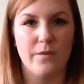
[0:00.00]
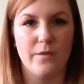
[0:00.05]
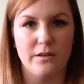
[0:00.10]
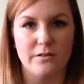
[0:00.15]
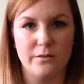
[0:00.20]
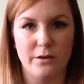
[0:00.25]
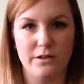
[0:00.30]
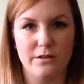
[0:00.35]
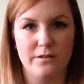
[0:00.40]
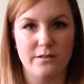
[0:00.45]

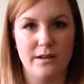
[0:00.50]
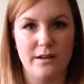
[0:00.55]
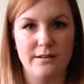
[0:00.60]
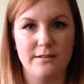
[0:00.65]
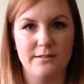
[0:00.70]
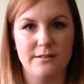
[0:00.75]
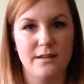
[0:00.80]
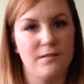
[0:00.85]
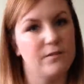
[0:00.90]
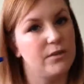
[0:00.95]
So I
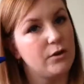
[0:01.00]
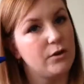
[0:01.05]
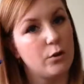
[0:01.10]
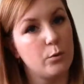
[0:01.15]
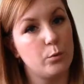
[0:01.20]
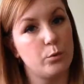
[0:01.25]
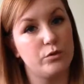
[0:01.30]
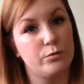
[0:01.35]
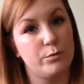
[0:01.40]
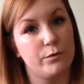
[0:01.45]
decided to give the
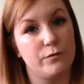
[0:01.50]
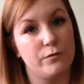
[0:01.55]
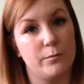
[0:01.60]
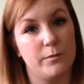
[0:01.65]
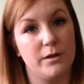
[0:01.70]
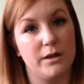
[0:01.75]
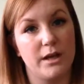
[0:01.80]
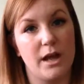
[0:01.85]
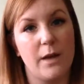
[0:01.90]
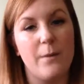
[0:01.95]
non-waterproof
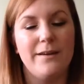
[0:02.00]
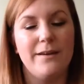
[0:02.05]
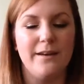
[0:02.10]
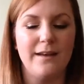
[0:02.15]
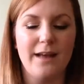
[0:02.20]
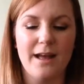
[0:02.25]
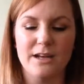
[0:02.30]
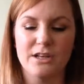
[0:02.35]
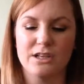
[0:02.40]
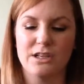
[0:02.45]
formula a go, and
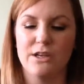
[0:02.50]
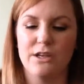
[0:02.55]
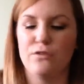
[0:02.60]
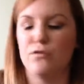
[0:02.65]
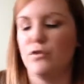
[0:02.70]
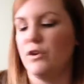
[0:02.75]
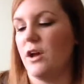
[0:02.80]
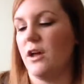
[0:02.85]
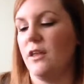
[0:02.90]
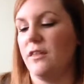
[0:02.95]
I actually
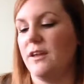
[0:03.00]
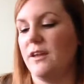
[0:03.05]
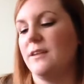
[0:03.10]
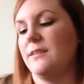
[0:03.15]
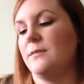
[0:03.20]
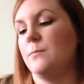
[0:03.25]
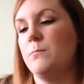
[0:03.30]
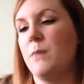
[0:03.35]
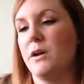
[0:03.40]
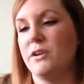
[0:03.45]
agree. I think
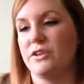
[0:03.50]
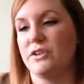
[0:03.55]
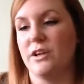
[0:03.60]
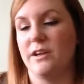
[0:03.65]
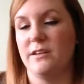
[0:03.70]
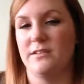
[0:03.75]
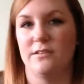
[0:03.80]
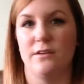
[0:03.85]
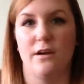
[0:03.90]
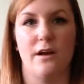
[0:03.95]
it's much
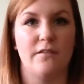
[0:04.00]
nicer.